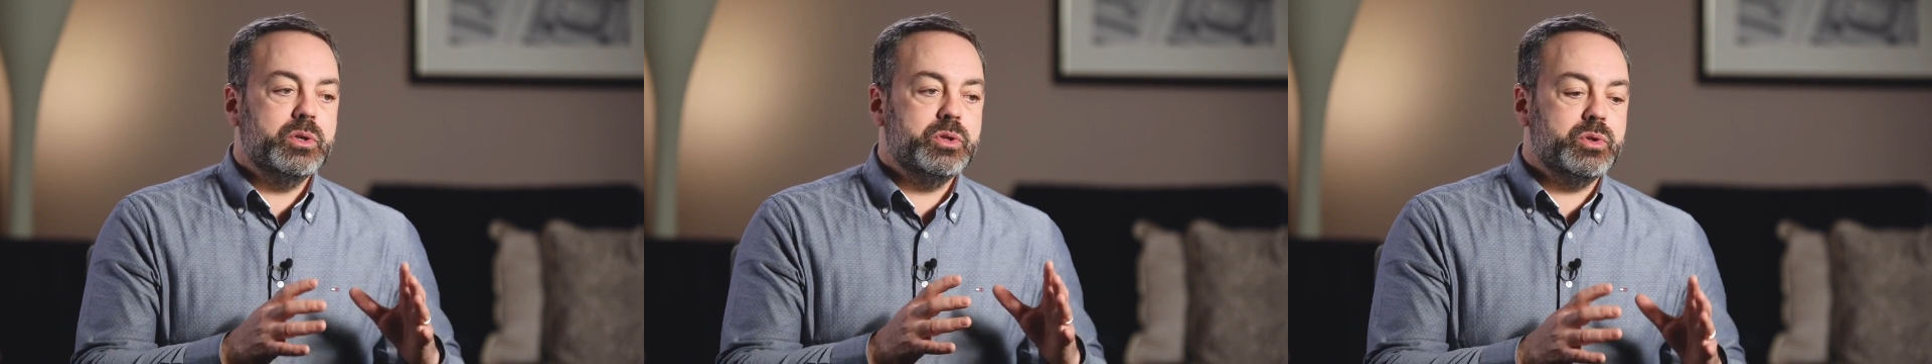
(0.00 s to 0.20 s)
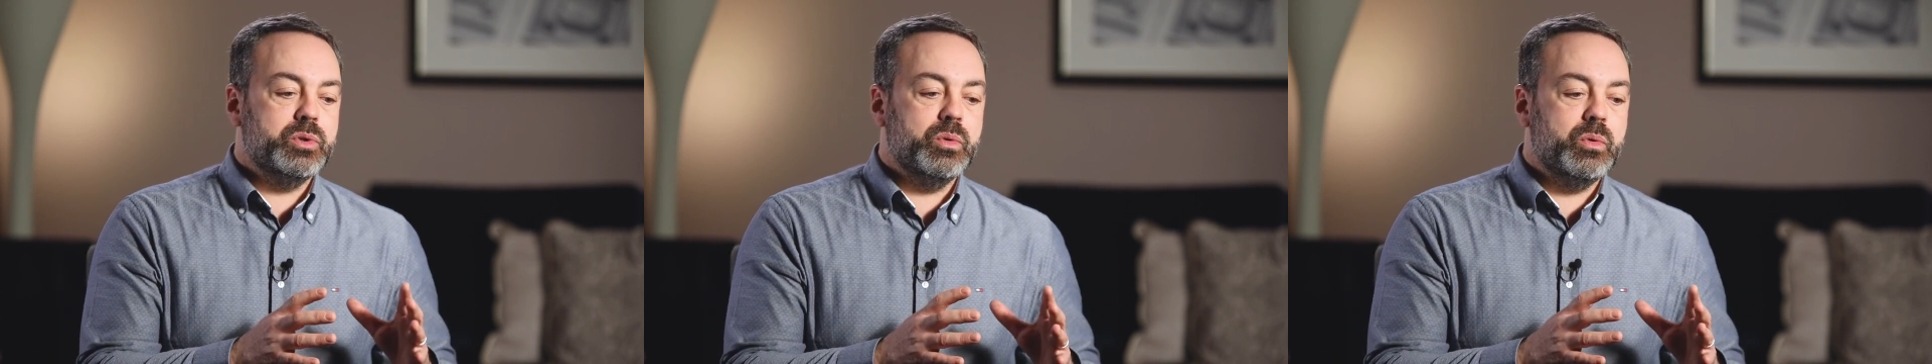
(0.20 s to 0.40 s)

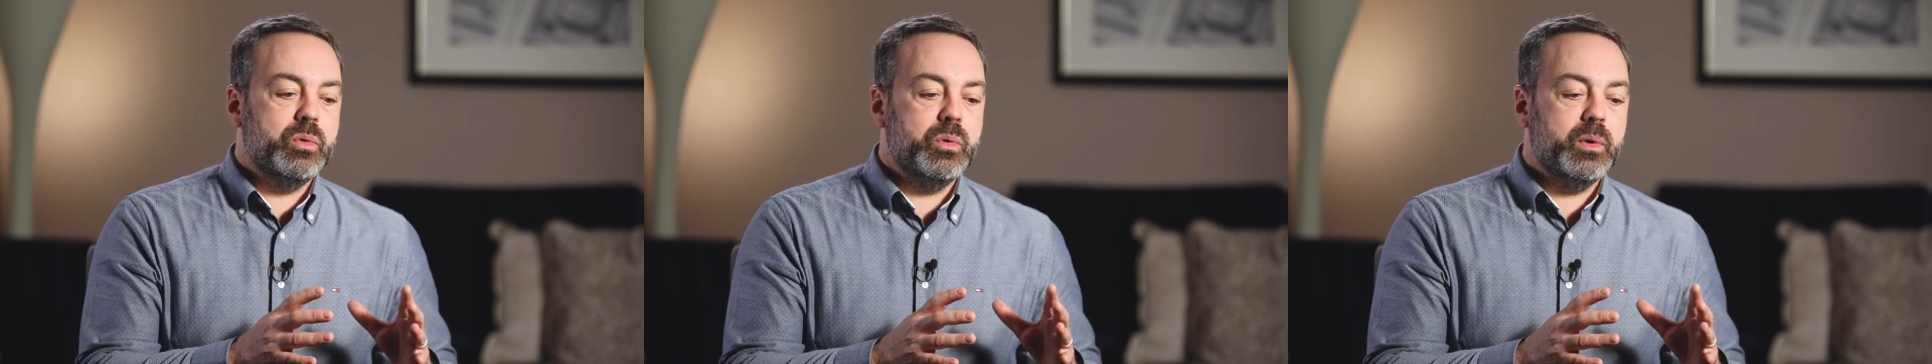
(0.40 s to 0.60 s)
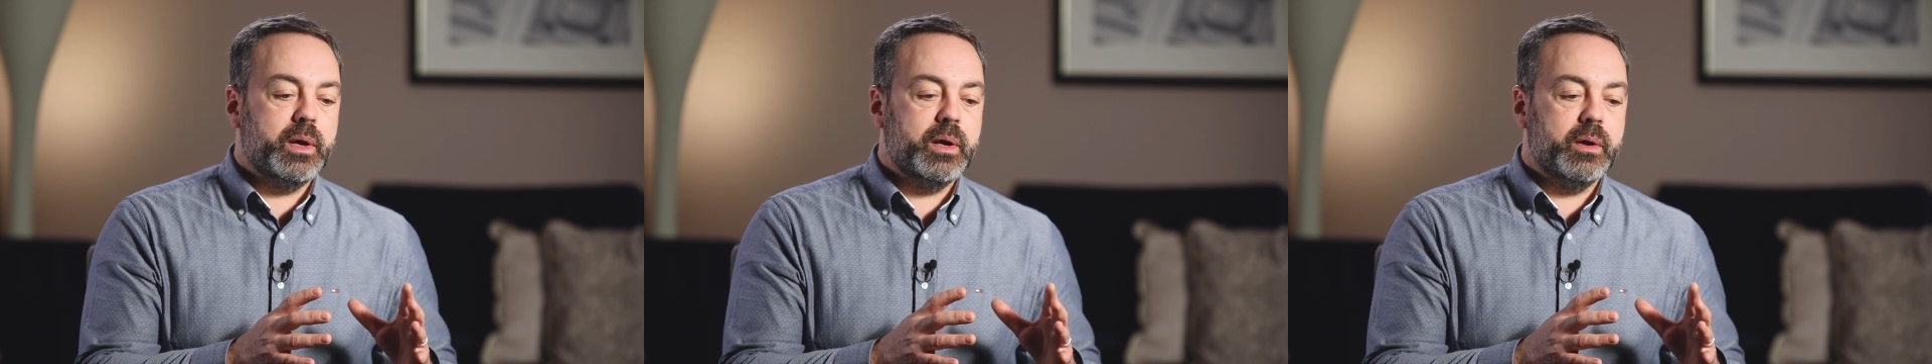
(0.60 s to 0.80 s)

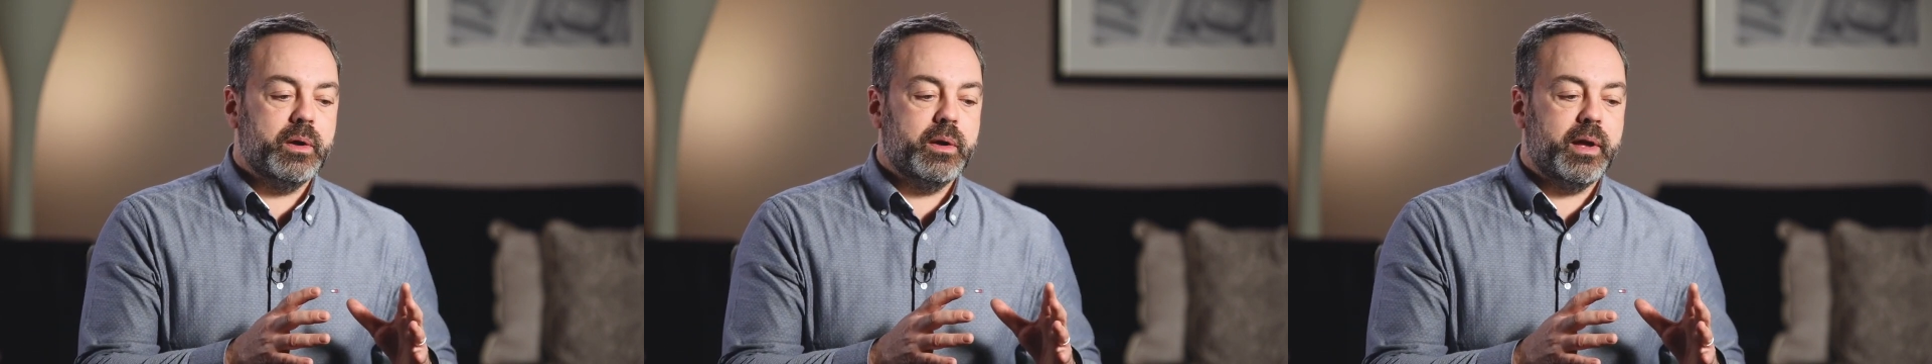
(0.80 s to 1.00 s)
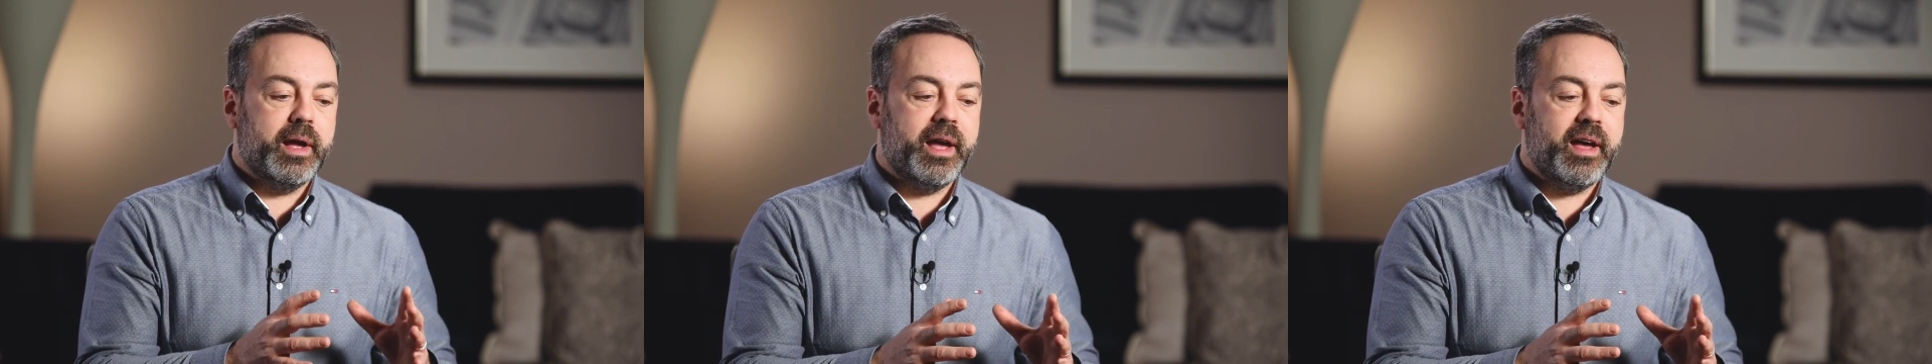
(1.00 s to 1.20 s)
to
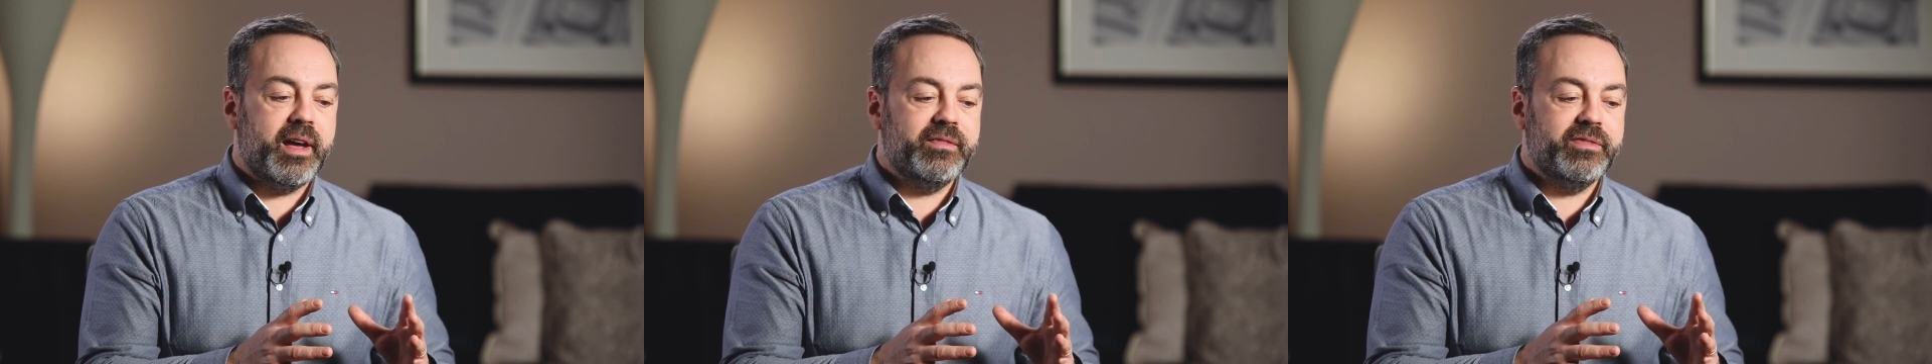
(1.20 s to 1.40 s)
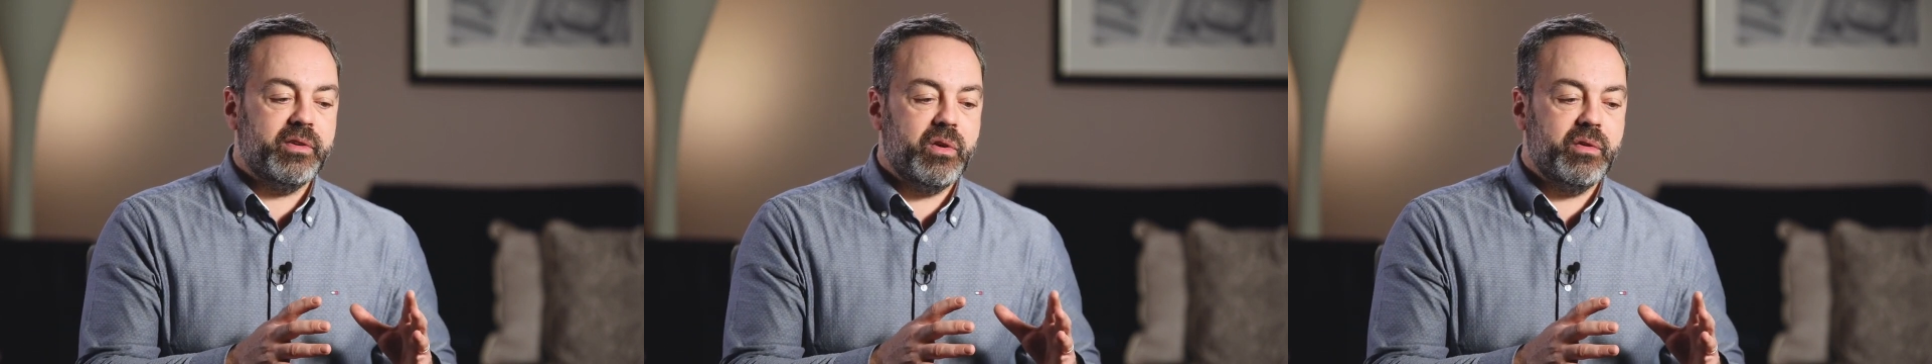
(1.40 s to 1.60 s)

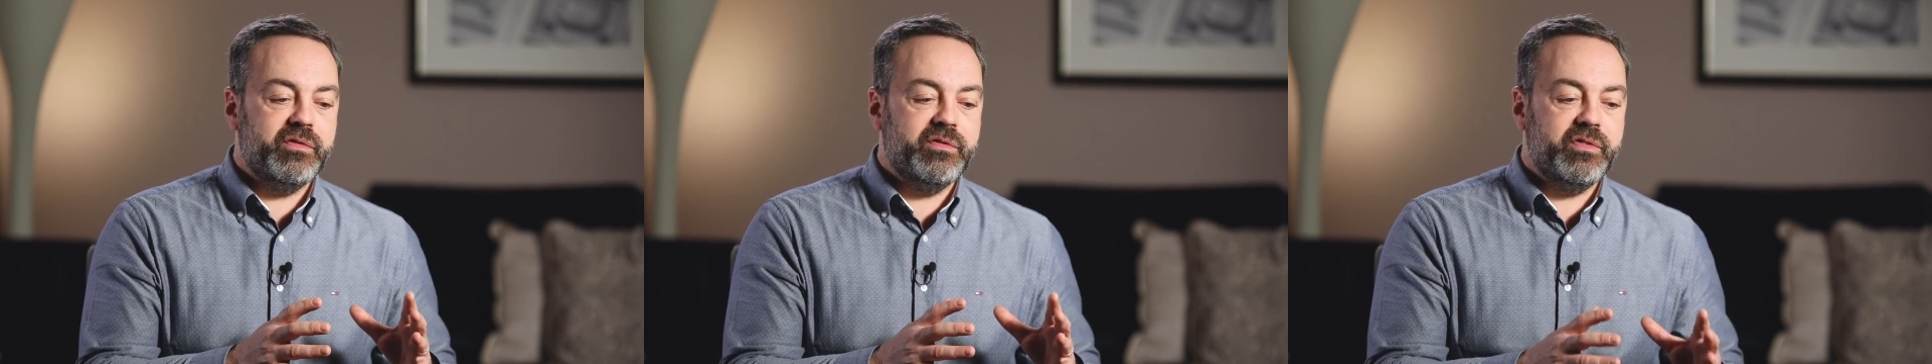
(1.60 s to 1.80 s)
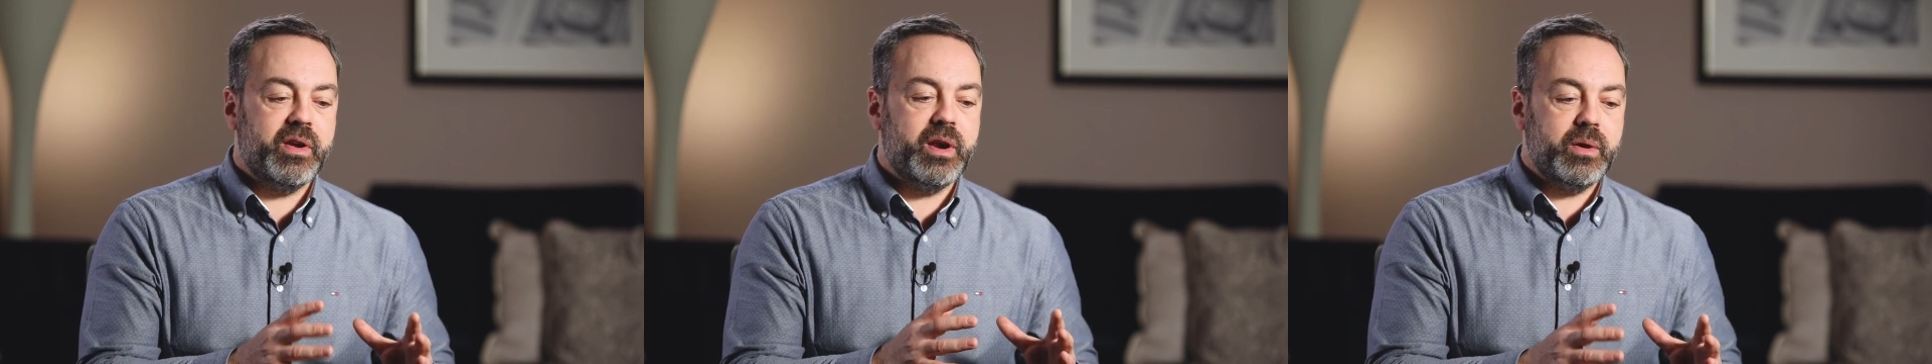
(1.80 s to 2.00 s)
have a
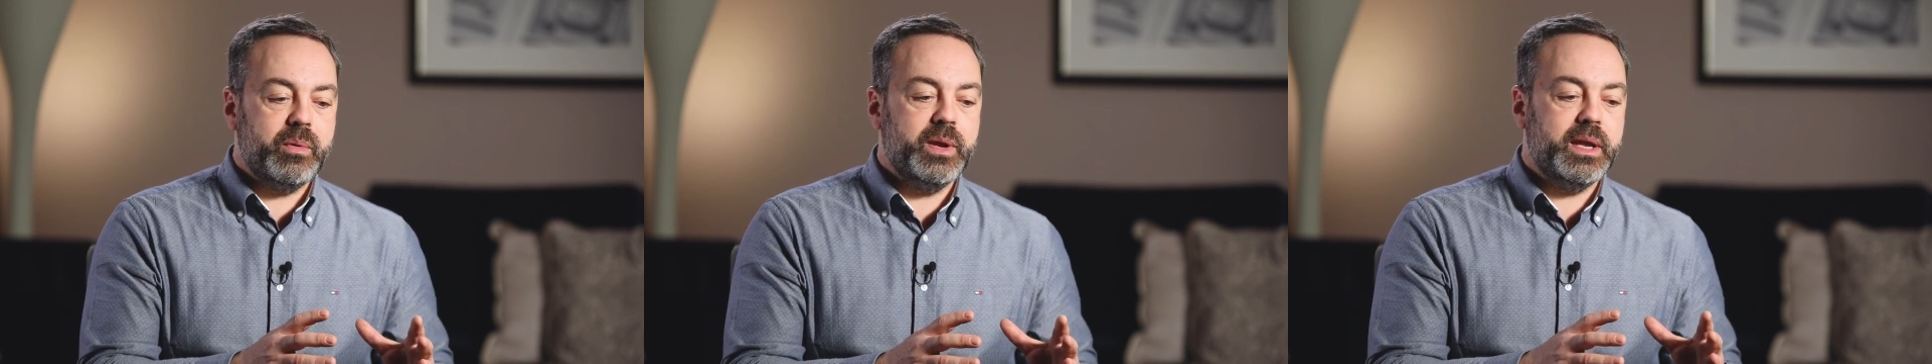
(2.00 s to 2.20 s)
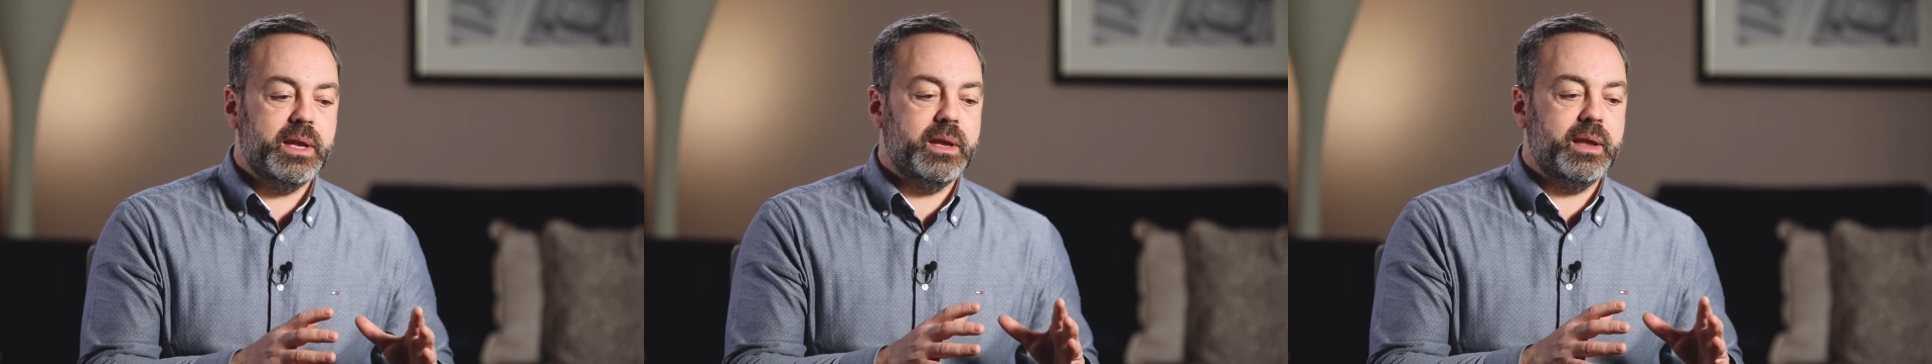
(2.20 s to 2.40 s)

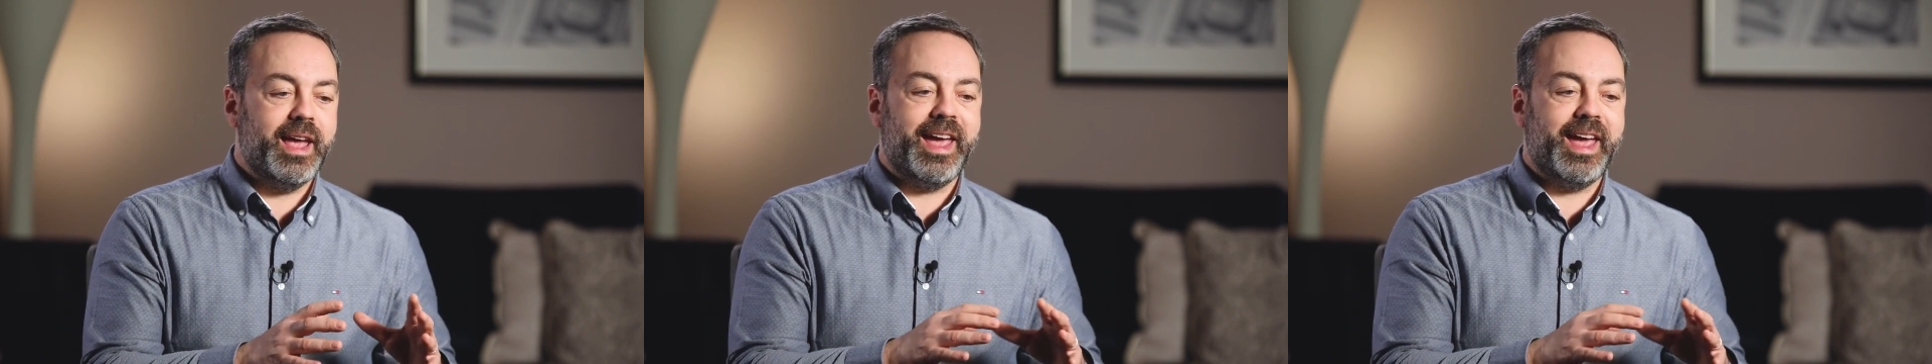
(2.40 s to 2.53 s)
very